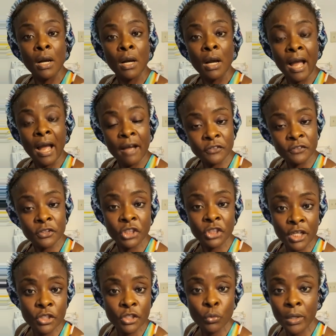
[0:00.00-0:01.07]
have to
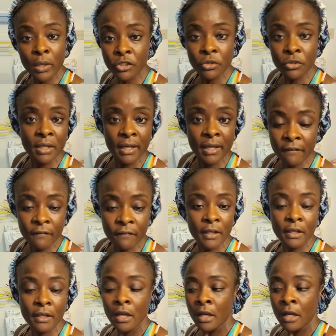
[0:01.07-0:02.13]
change what you're giving.